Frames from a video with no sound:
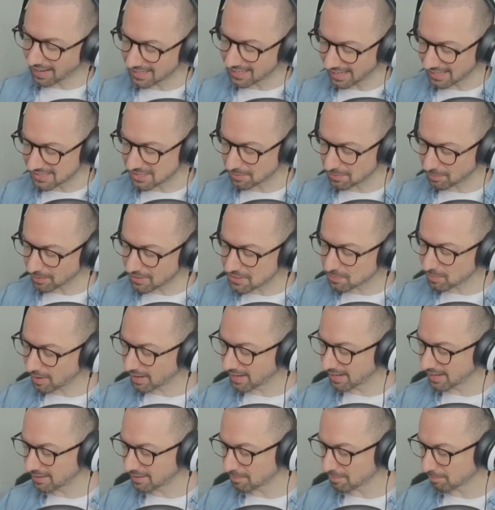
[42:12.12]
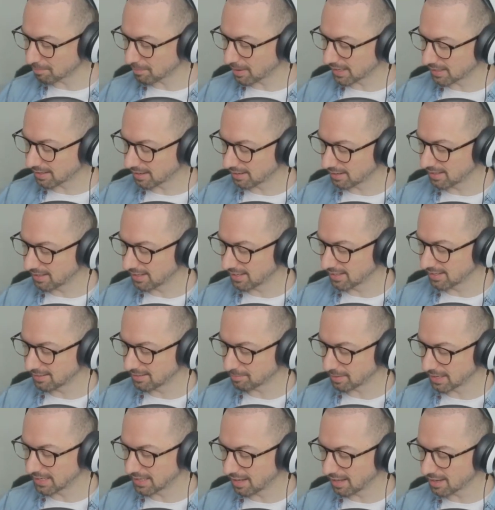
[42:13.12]
I, I suppose my my kind
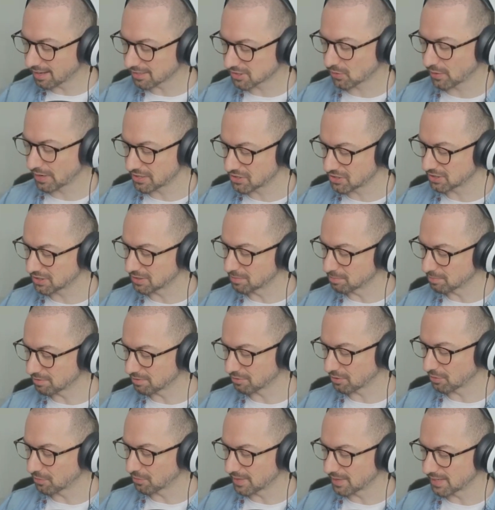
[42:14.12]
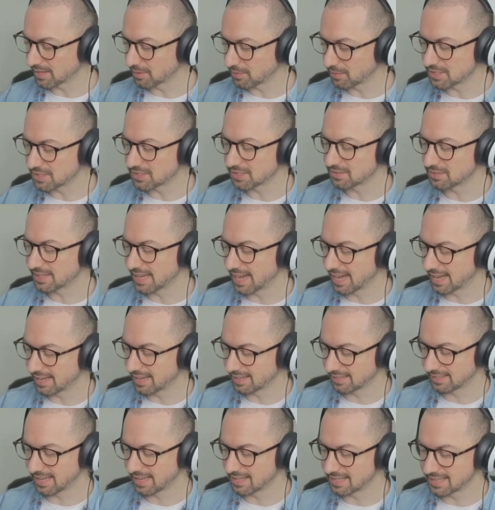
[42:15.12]
of my last question before we we do
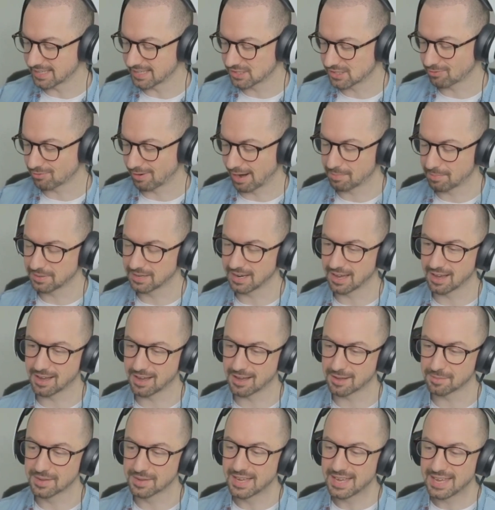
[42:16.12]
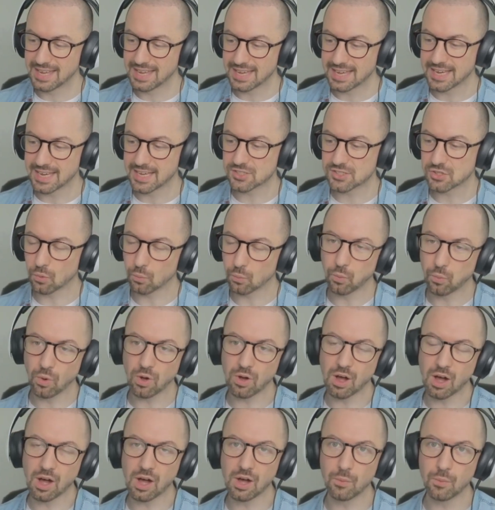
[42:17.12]
get get near to wrapping up is
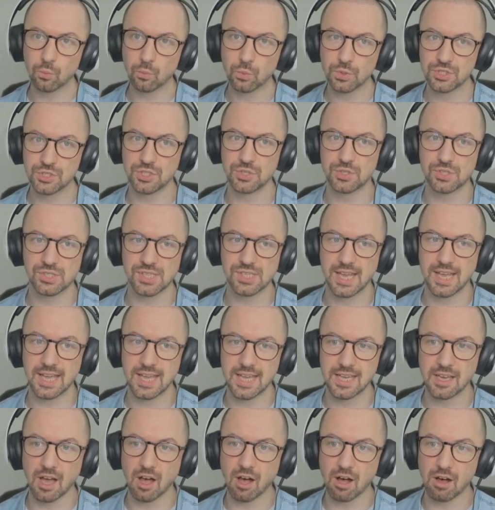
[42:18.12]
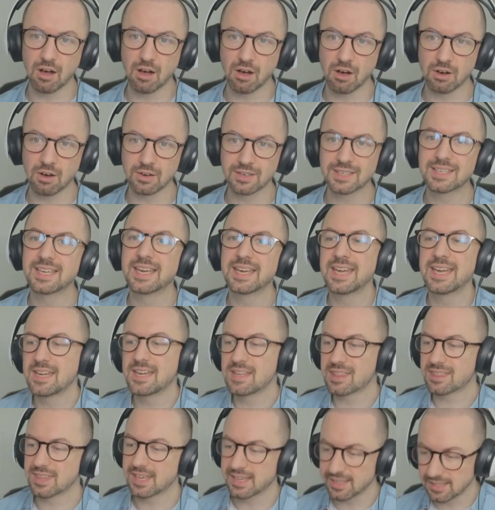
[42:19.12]
what would you say are
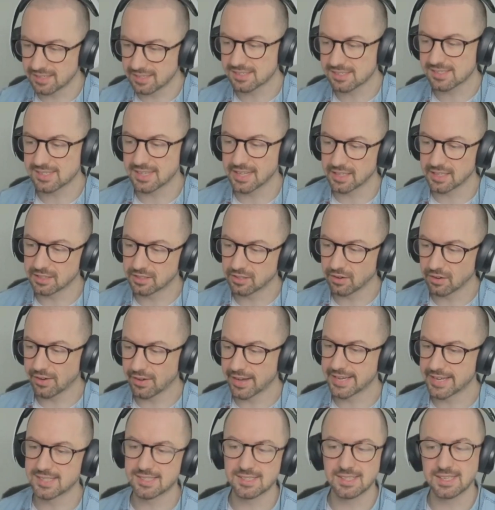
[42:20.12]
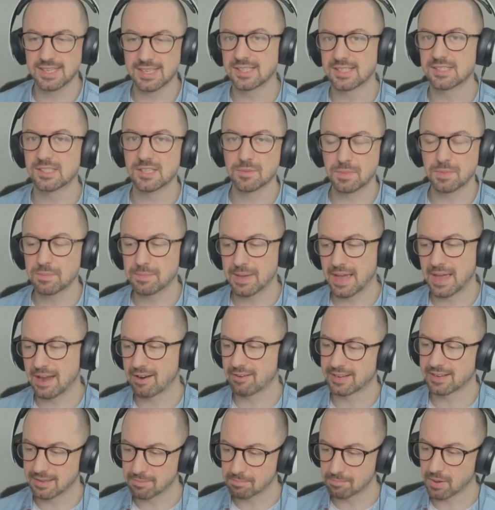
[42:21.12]
key things that guys need to be
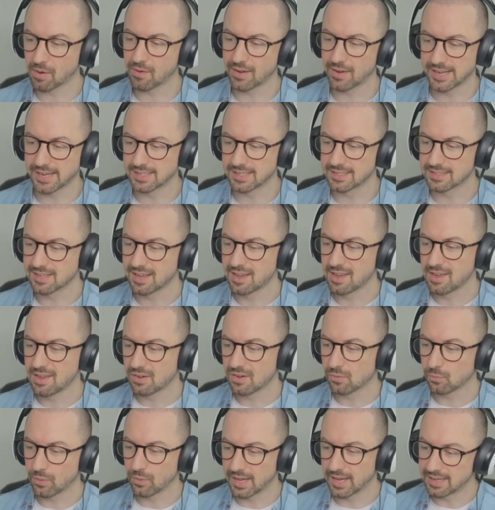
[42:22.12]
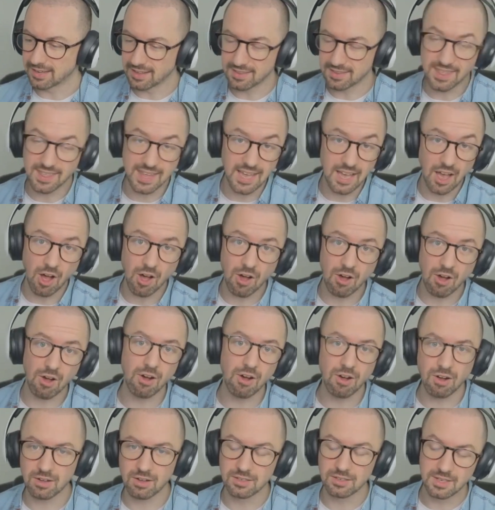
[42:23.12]
bearing in mind when they
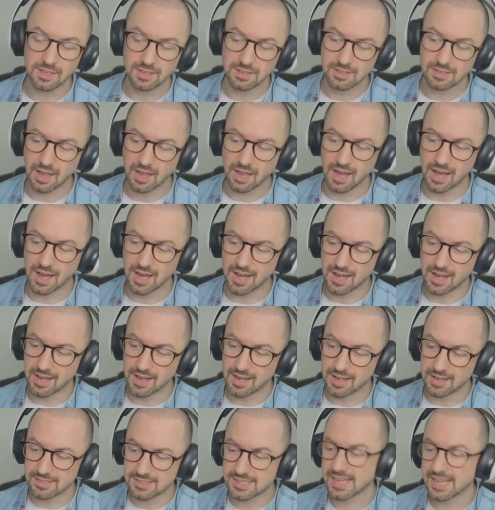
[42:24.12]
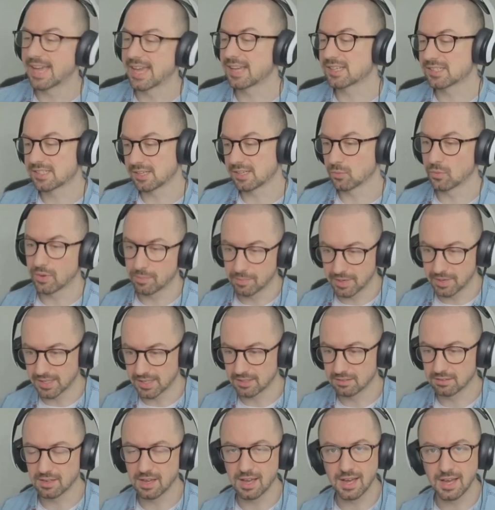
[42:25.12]
are uh, texting
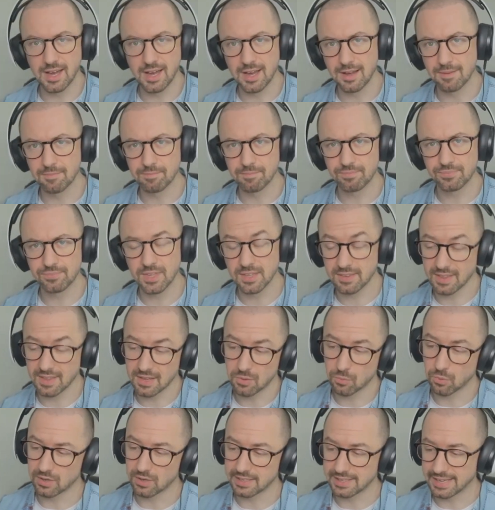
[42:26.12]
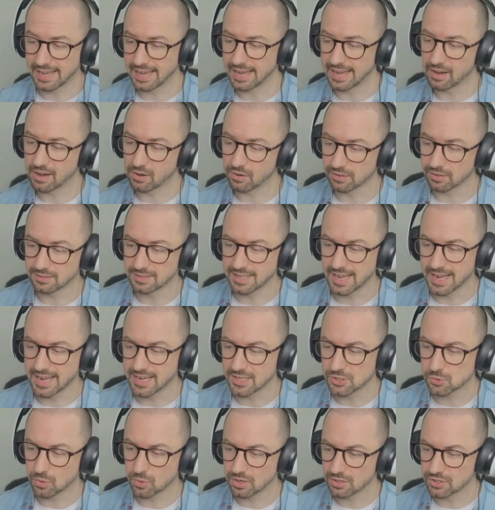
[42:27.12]
women um, that they want to get out on
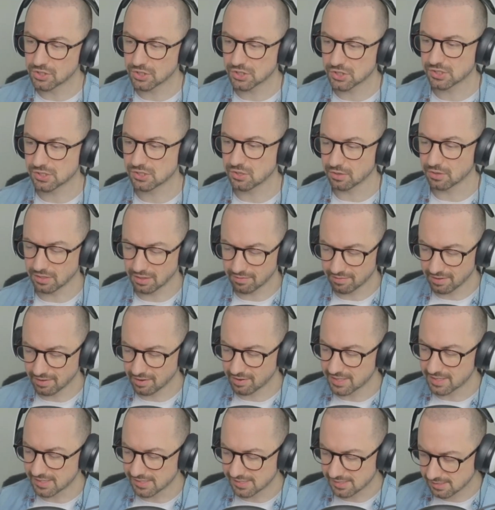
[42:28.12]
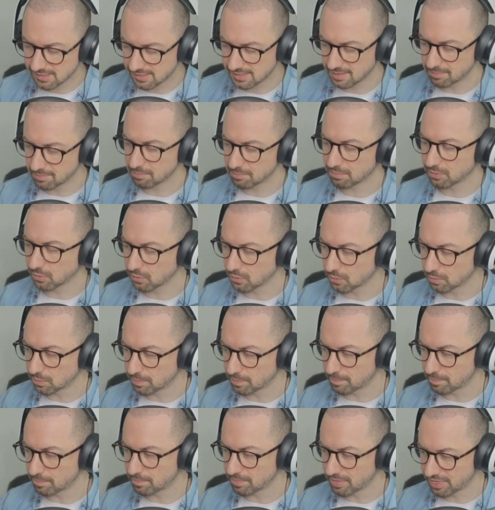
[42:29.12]
dates? What are just sort of the very simple
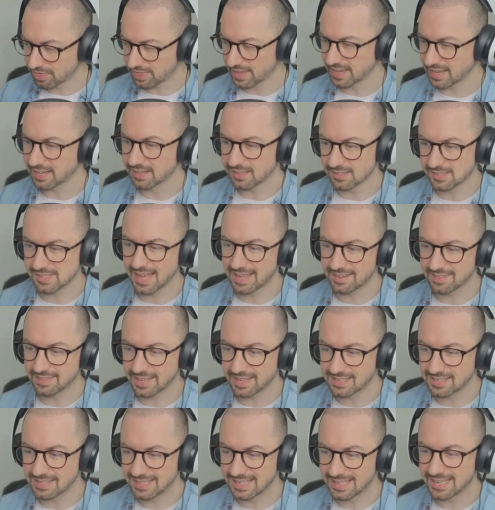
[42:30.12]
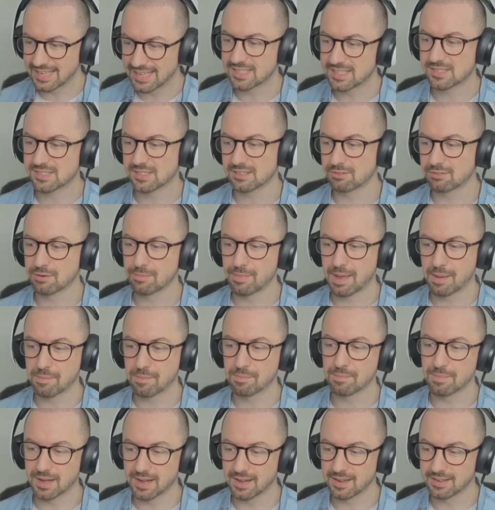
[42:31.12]
things that they need to
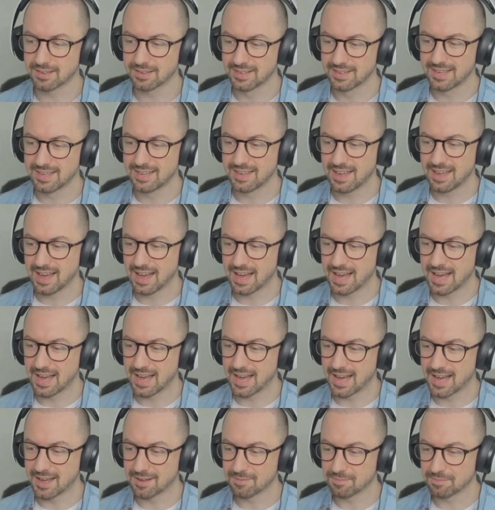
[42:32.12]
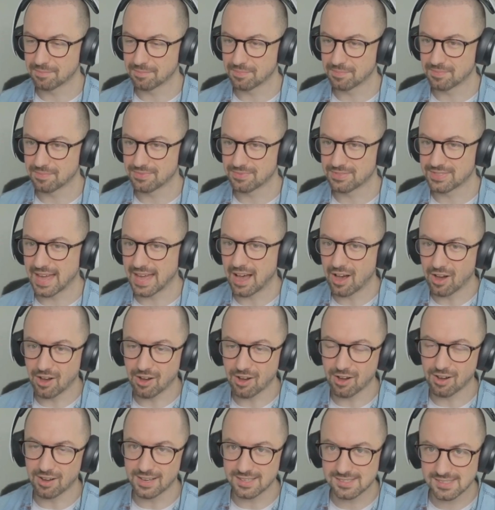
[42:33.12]
remember um, that
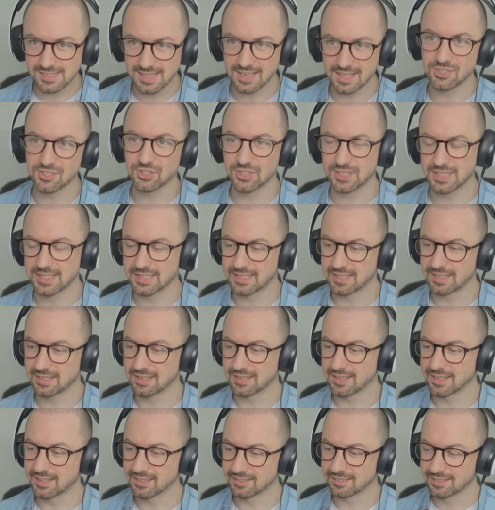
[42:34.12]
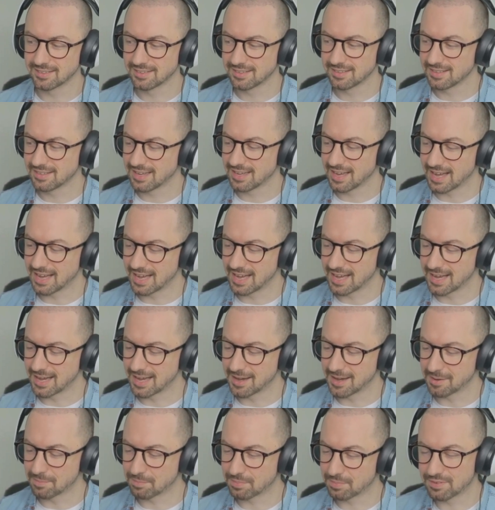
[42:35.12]
are essentially going to
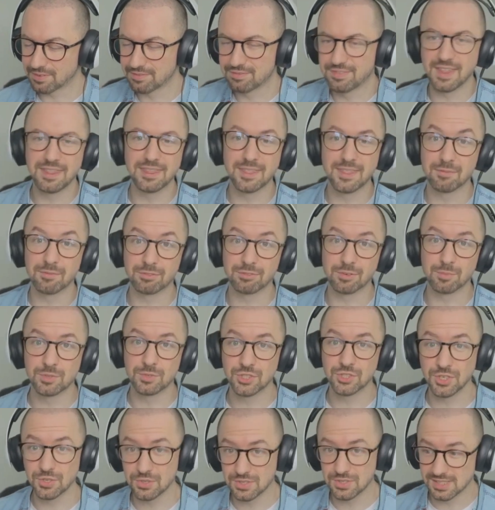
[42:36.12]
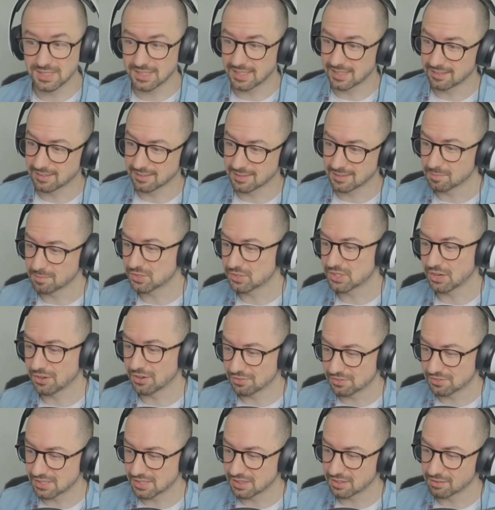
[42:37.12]
uh, prevent them from shooting
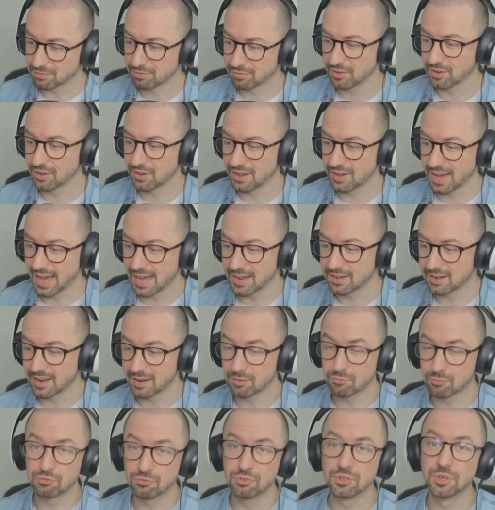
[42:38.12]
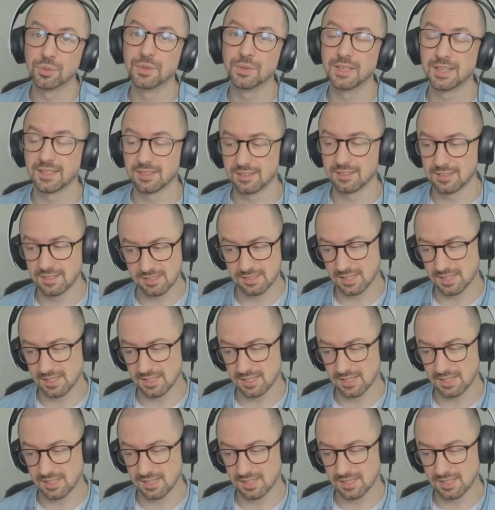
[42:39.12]
themselves in the foot and, and ruining the